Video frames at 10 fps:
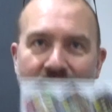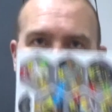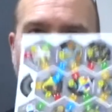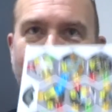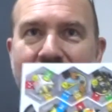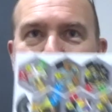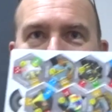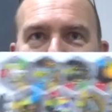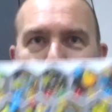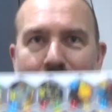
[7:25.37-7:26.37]
So these
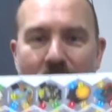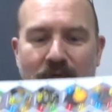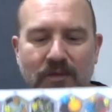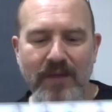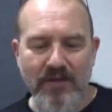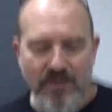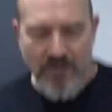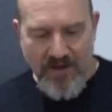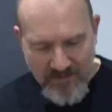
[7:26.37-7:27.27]
are the components that make you do stuff.